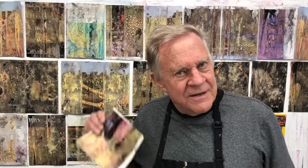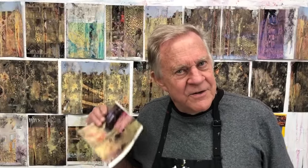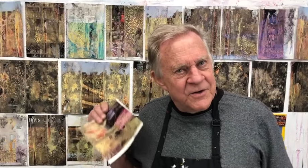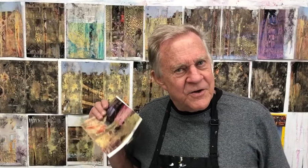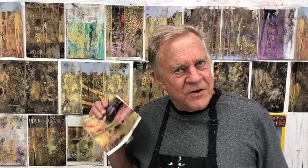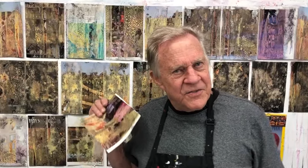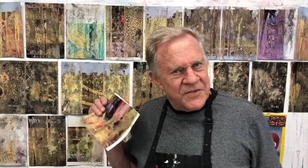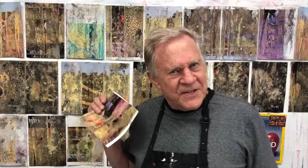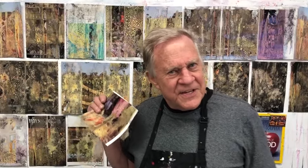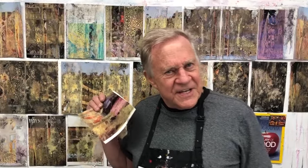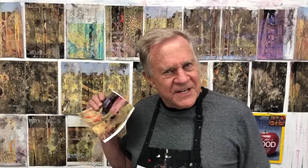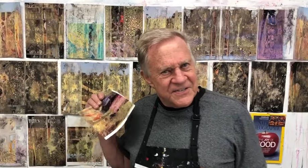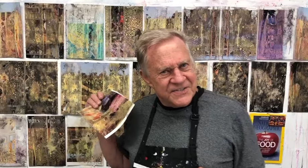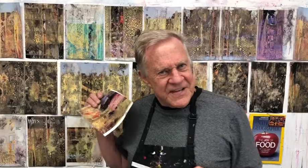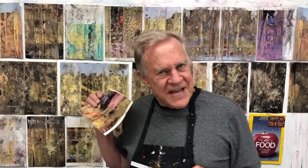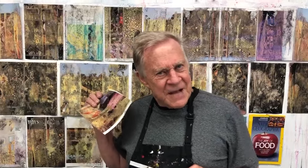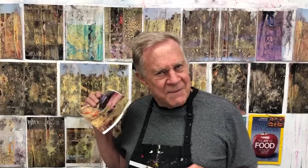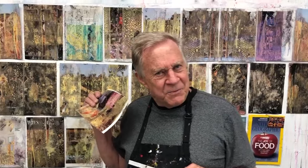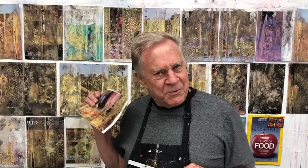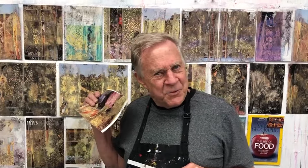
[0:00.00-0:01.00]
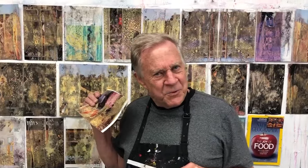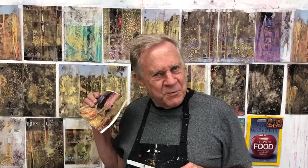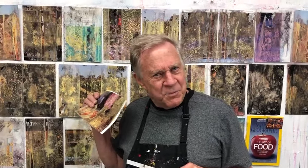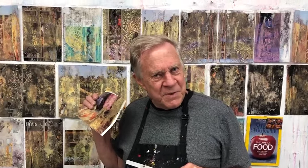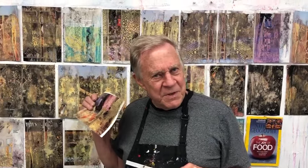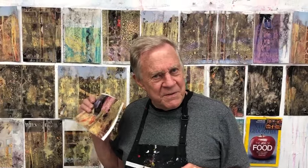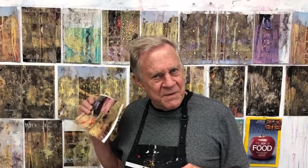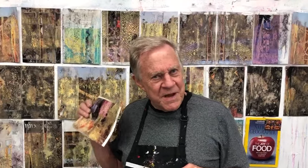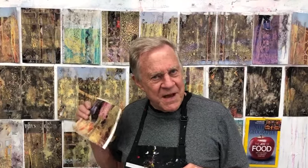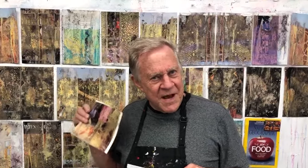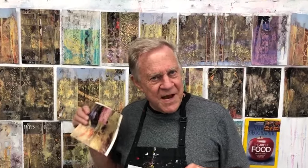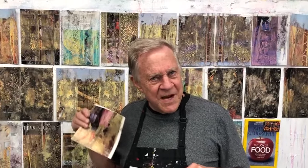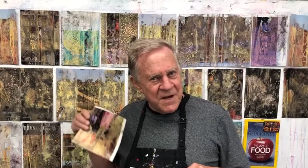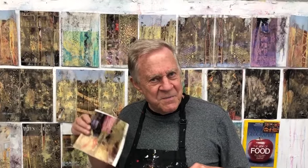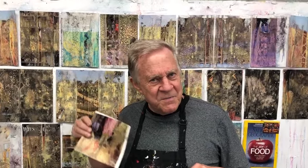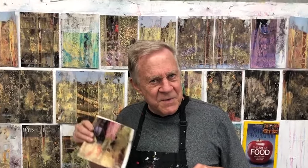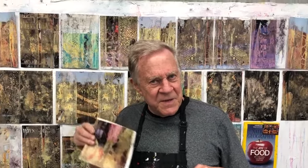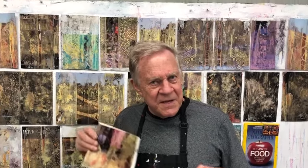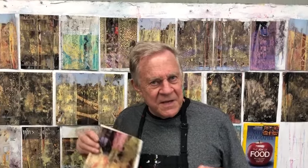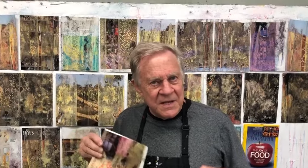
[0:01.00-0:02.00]
Look at the examples
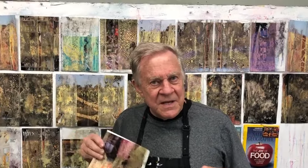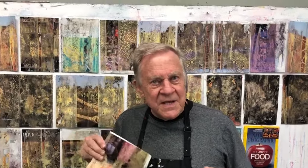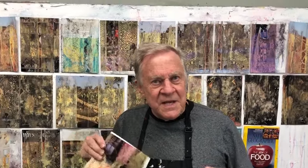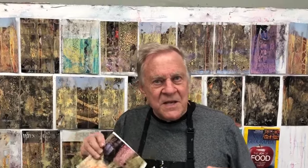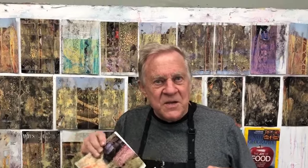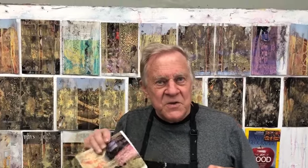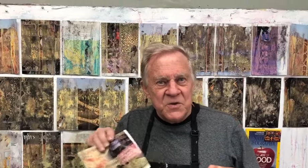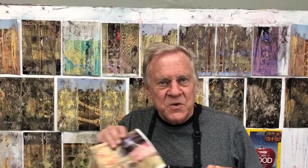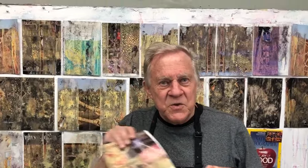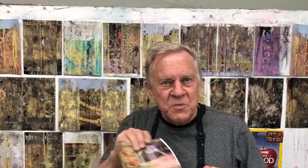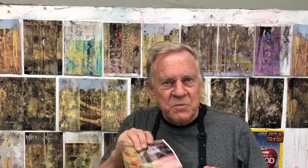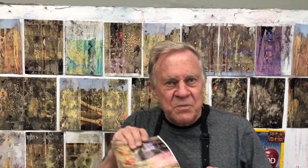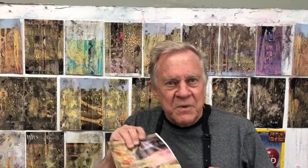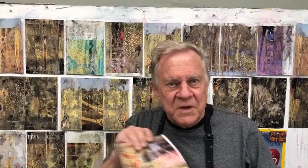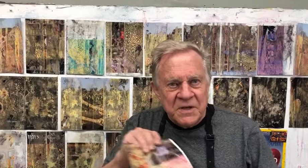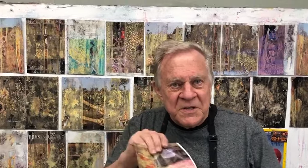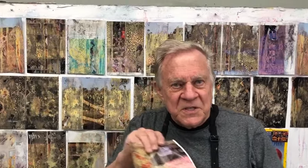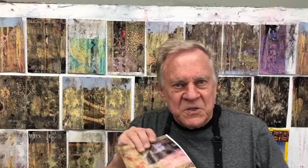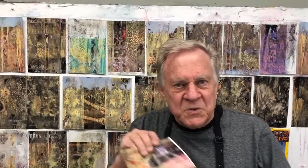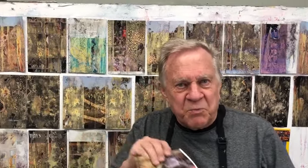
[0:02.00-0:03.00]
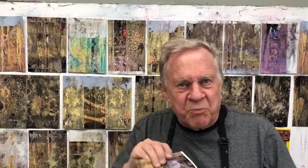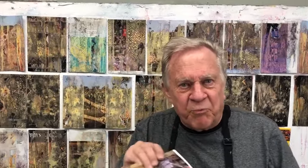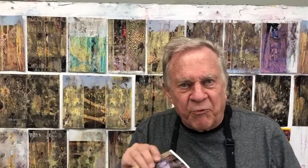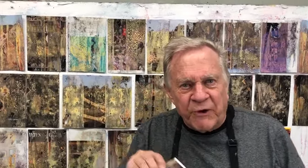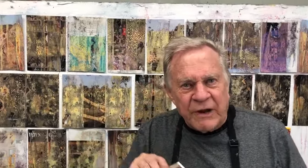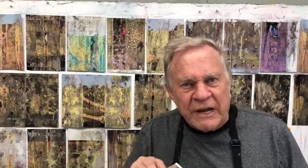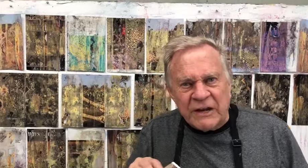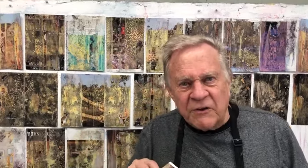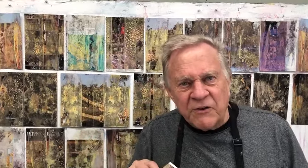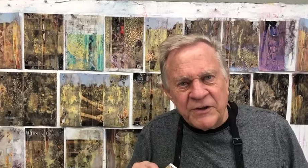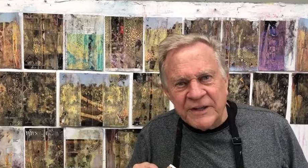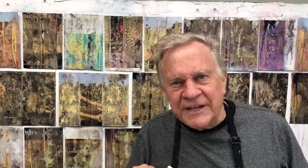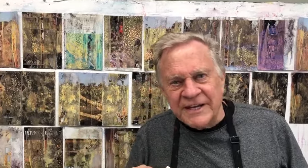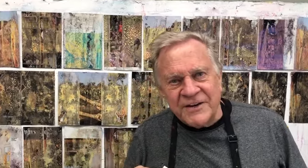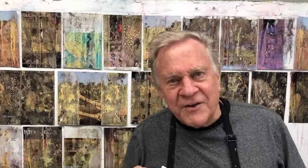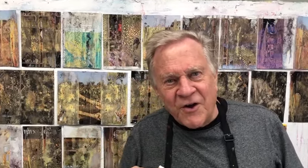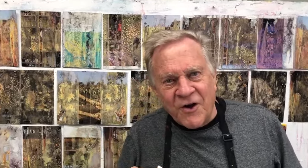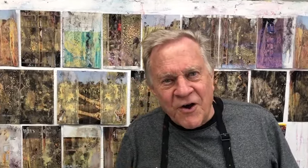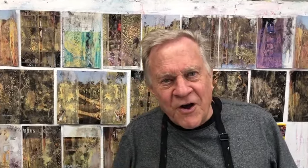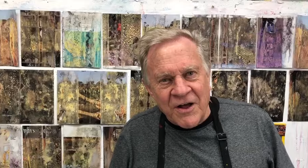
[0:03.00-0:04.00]
behind me. You sprinkle
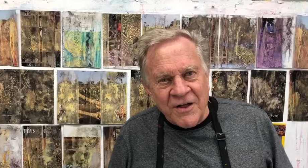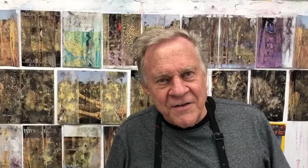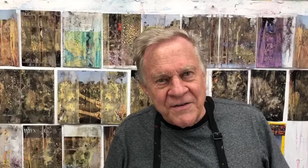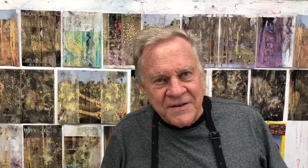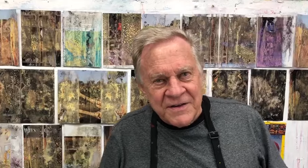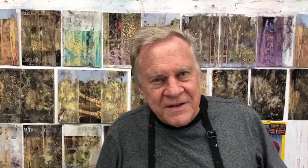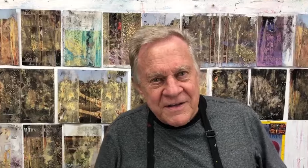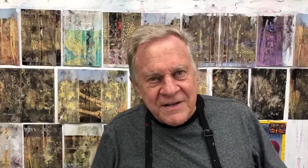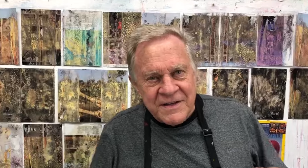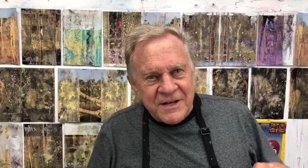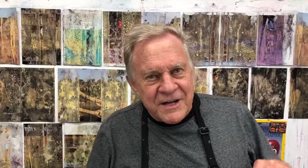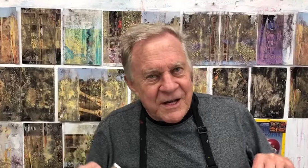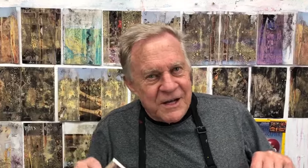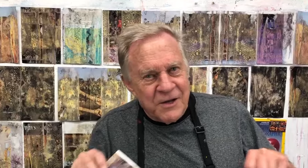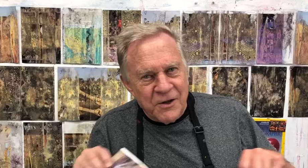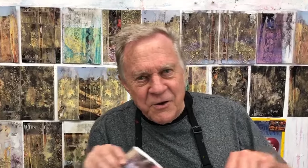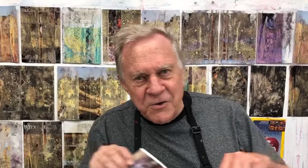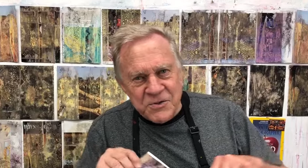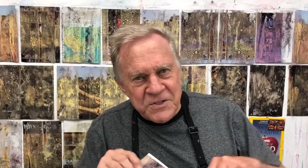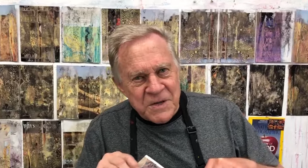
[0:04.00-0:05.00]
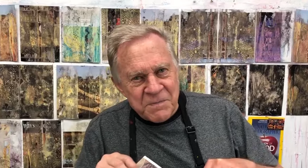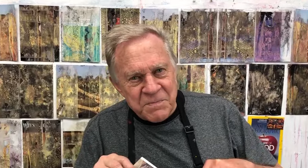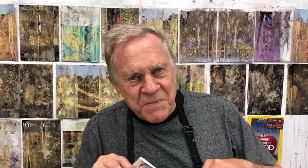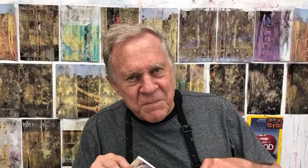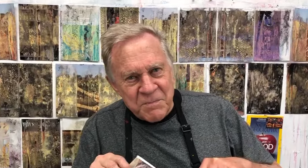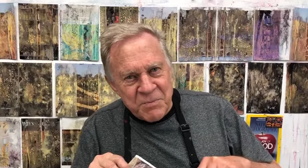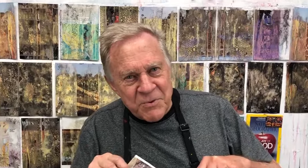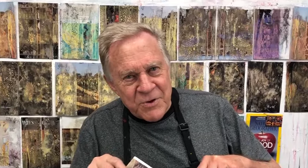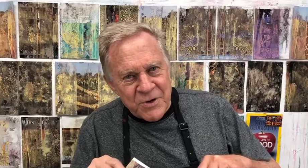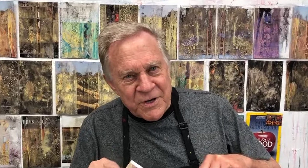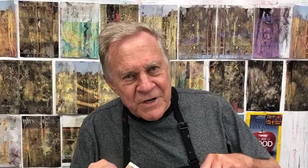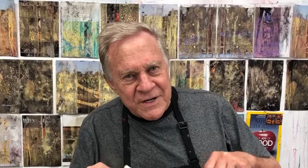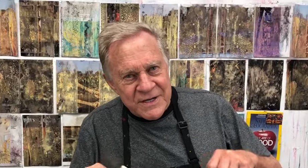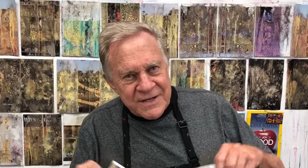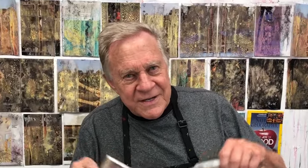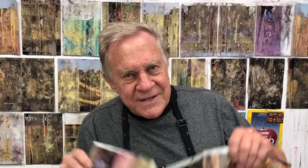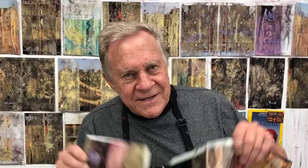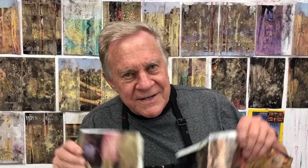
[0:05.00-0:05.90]
it on, close up the book,